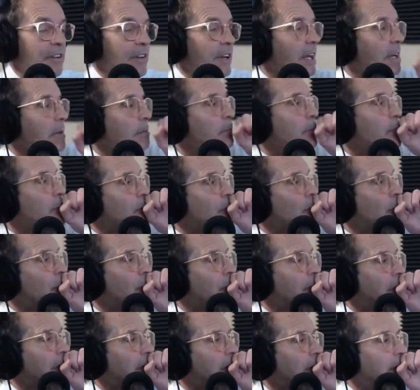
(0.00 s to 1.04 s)
had a
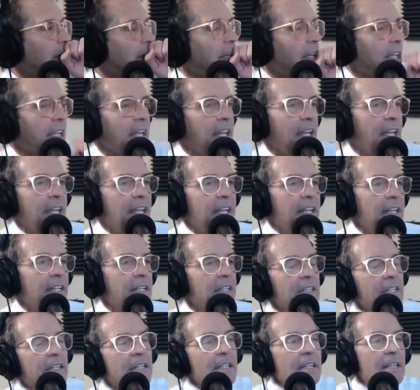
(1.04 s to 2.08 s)
bullhorn,
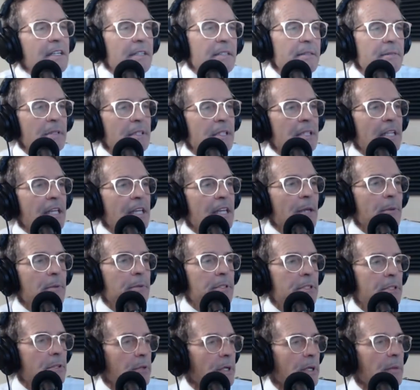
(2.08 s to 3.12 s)
and uh, he would
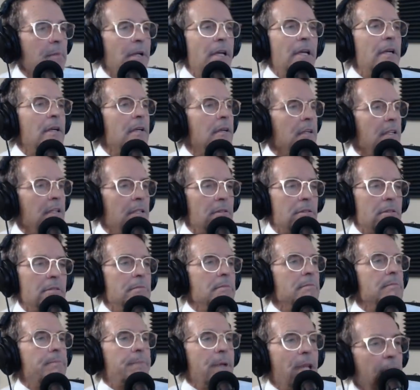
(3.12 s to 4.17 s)
scream at her, you know,
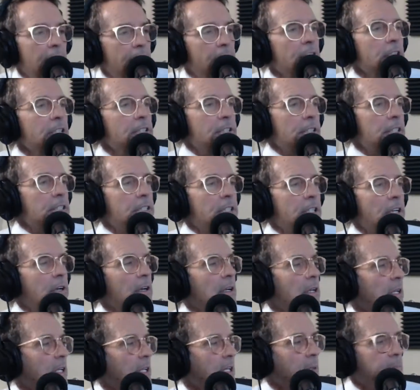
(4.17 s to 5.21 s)
pay attention,
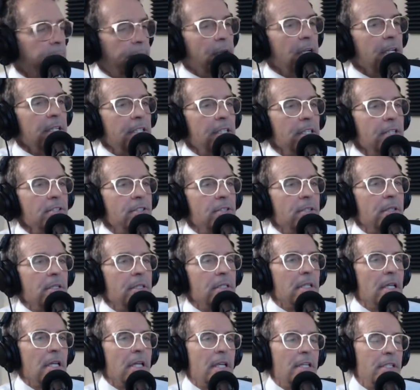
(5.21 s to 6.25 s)
Sarah Lee, pay attention.
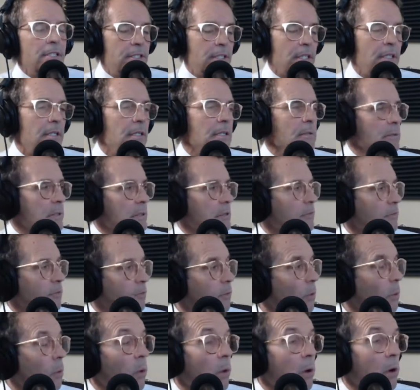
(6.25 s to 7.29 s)
And Sarah was
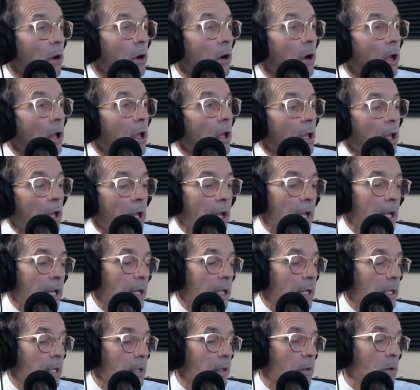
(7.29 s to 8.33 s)
four,
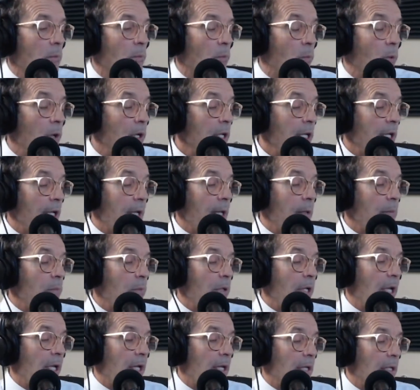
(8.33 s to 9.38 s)
and one game
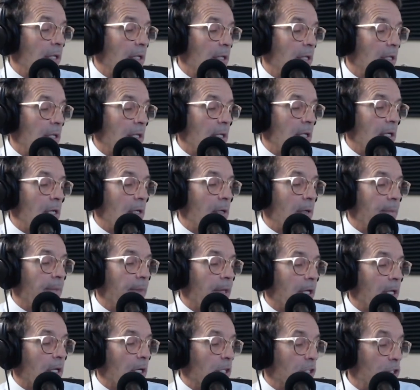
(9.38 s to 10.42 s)
we had a, um,
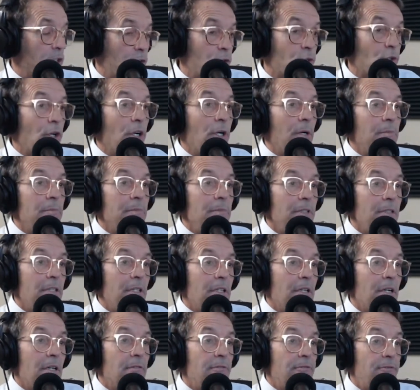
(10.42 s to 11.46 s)
a scrum
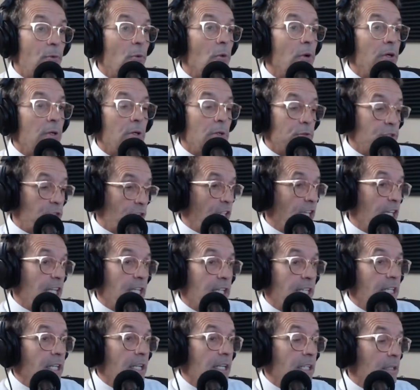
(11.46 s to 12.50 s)
of four-year-olds kicking,
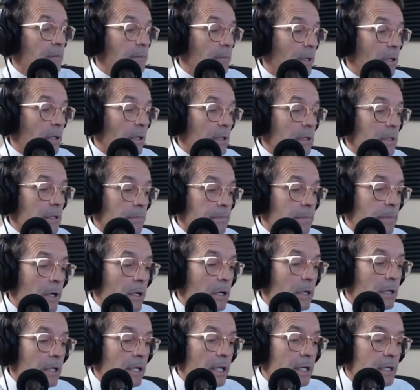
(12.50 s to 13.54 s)
kicking the ball, and the
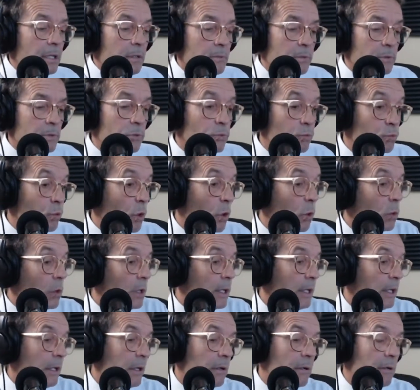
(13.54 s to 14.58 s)
ball kind of was
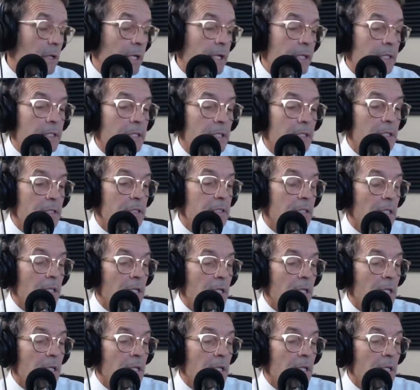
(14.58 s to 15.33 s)
rolling, you know, like it does.